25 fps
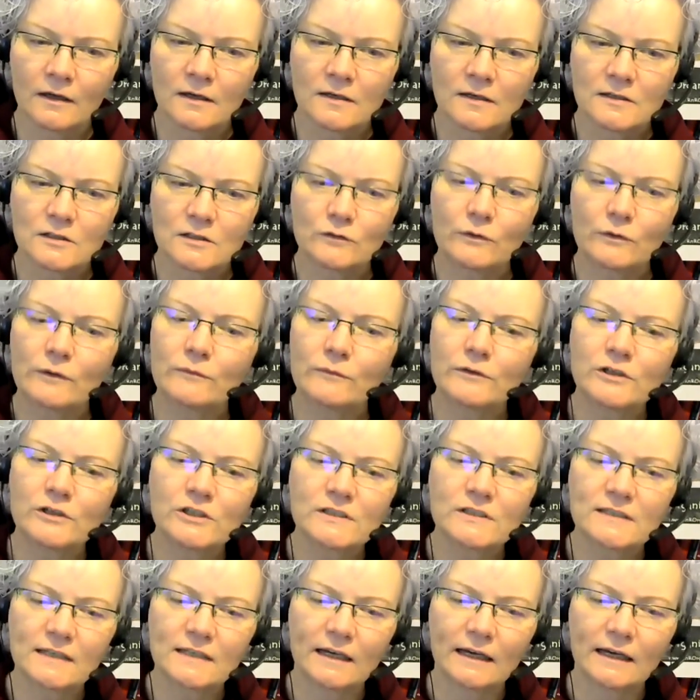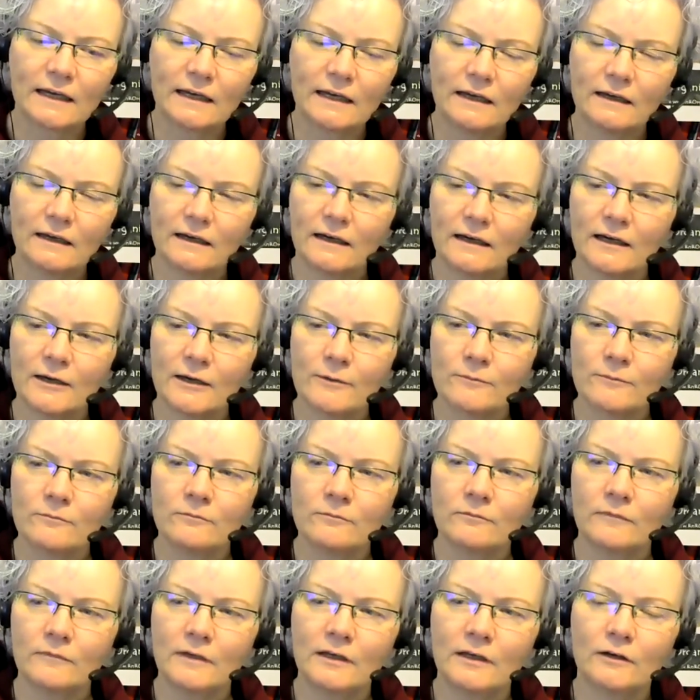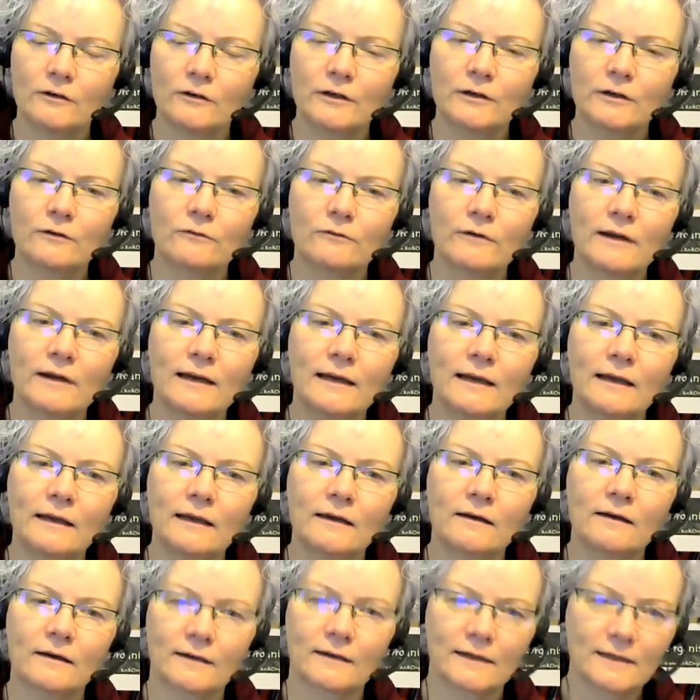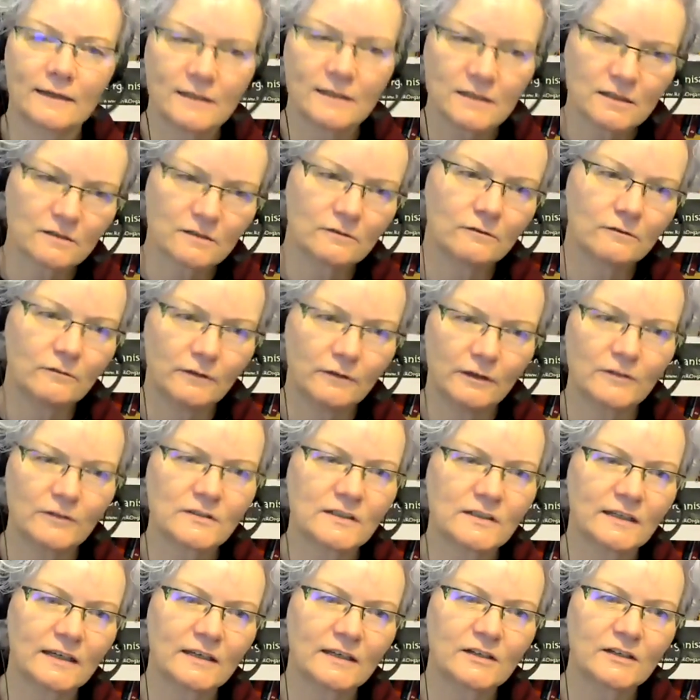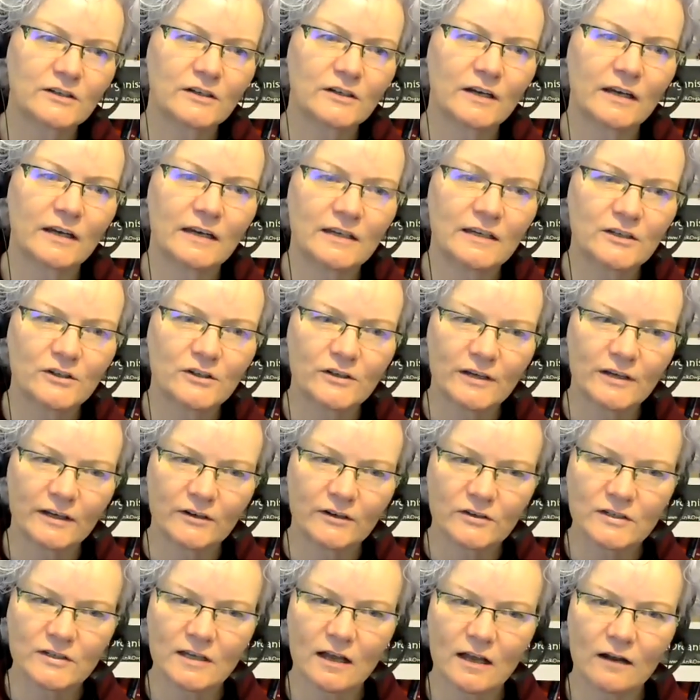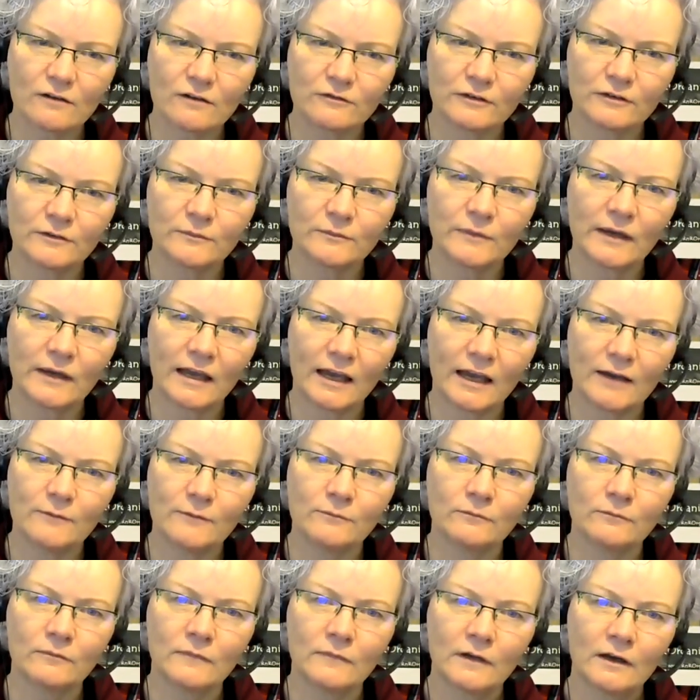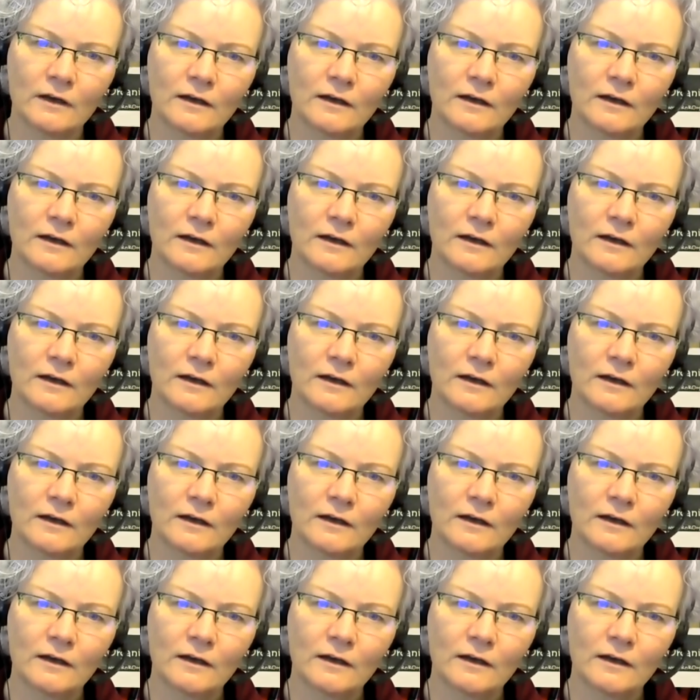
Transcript: So when would you say, you know, you really got into using the internet yourself and became